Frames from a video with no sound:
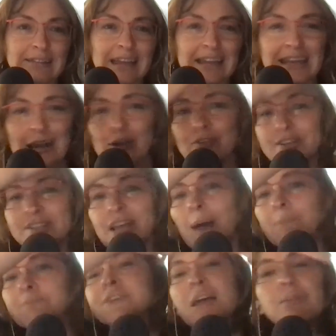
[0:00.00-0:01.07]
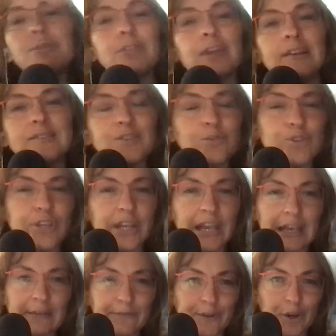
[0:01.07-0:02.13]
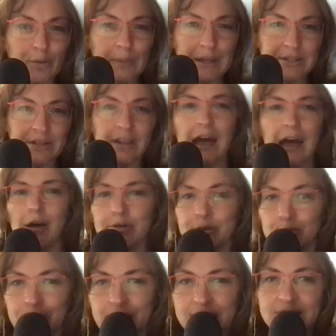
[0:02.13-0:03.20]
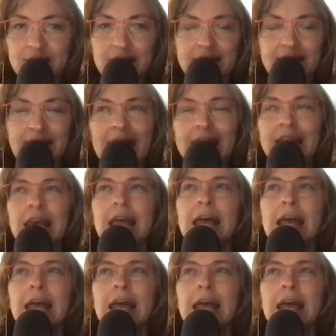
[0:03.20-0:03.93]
Like here are the top 10 things you should eat for your mental health or things like that.